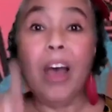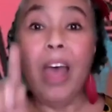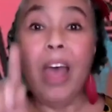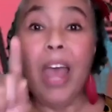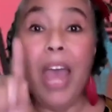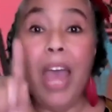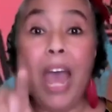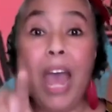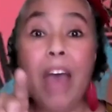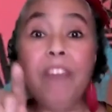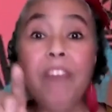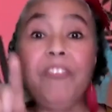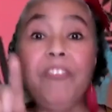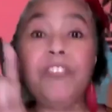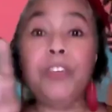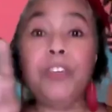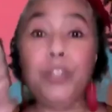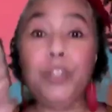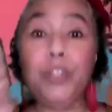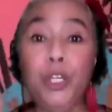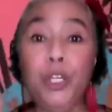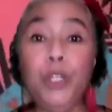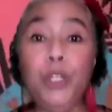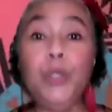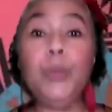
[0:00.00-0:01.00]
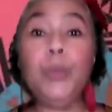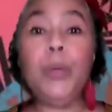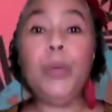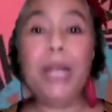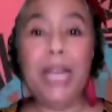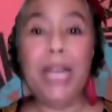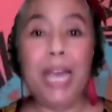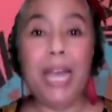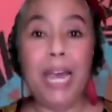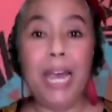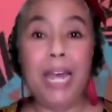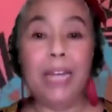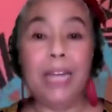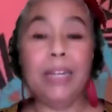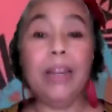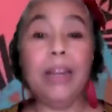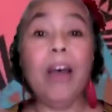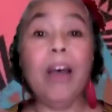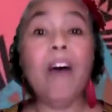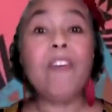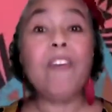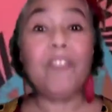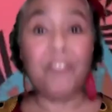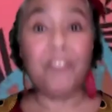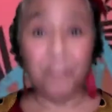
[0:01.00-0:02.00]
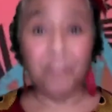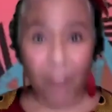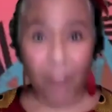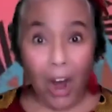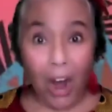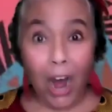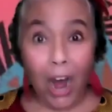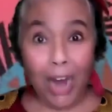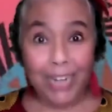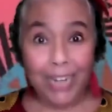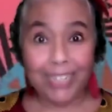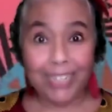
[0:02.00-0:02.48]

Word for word: F U N, fun.